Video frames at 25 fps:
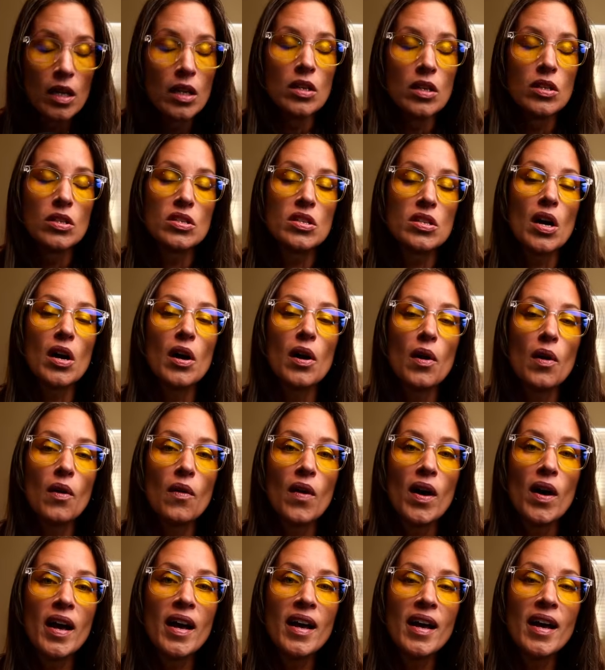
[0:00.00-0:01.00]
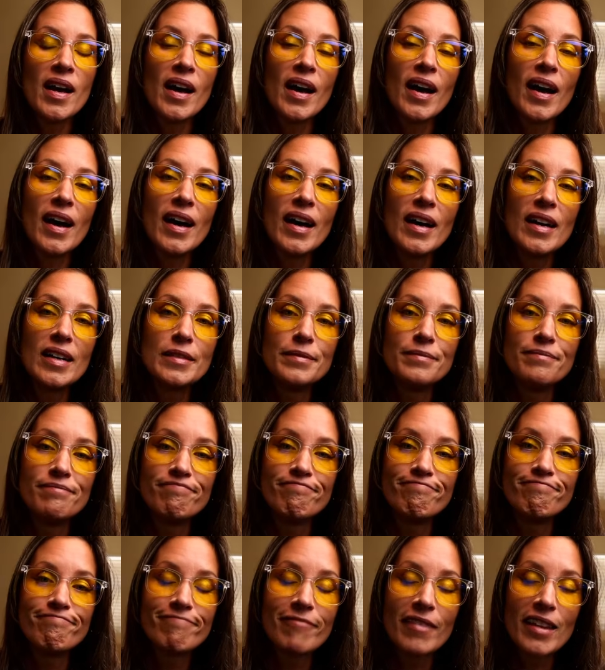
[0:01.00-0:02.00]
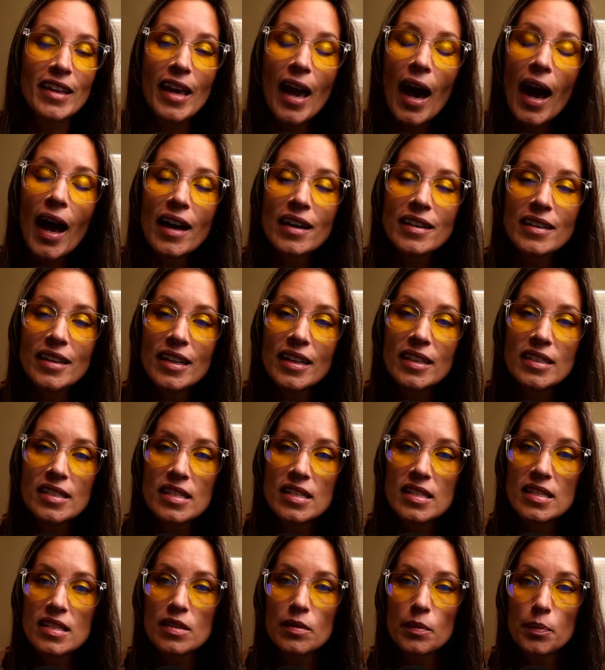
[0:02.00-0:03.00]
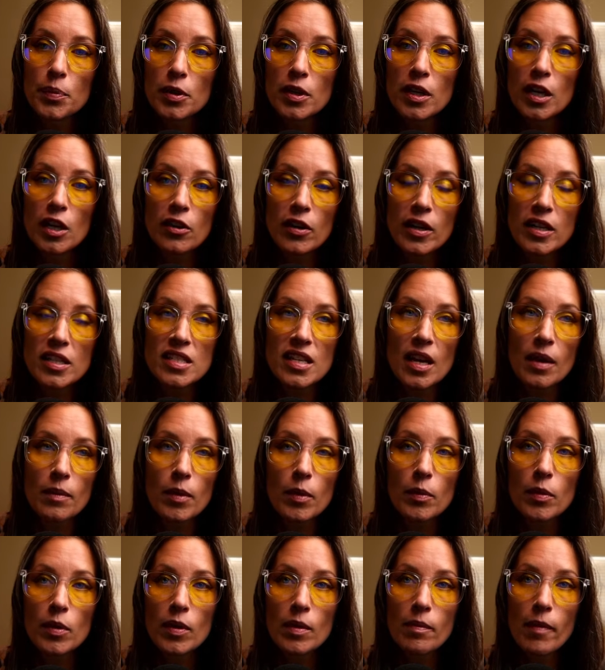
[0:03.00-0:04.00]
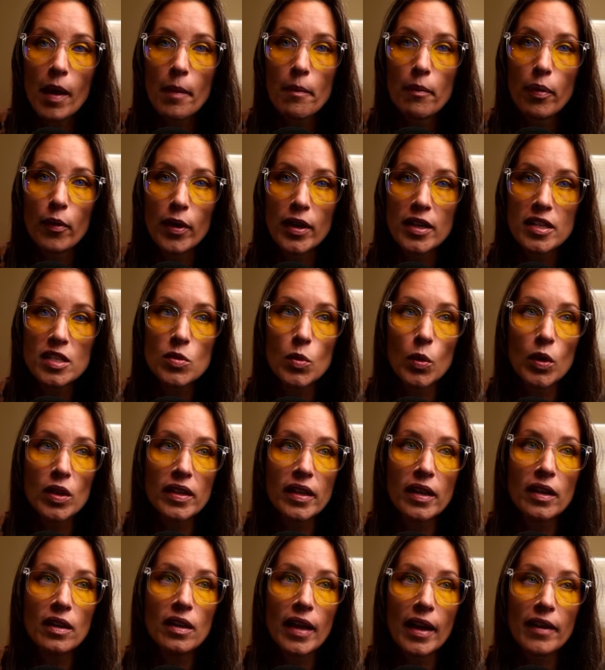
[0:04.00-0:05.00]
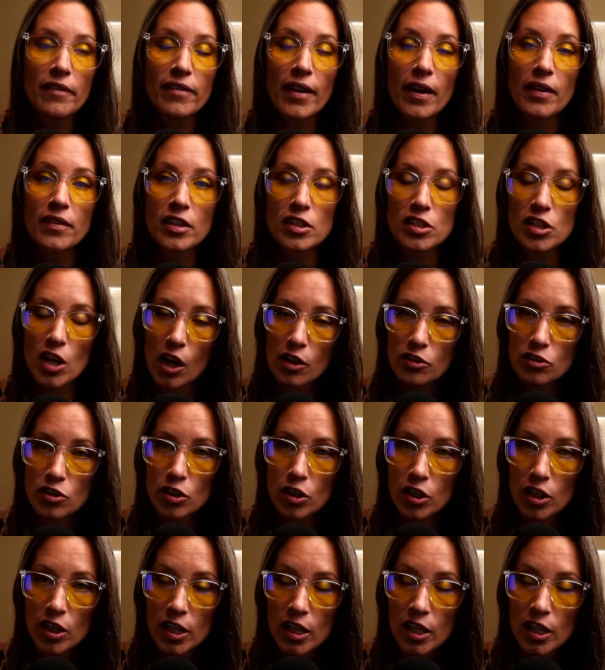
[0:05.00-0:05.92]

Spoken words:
So, it's pretty crazy. I remember when my boys were little, I found a doctor,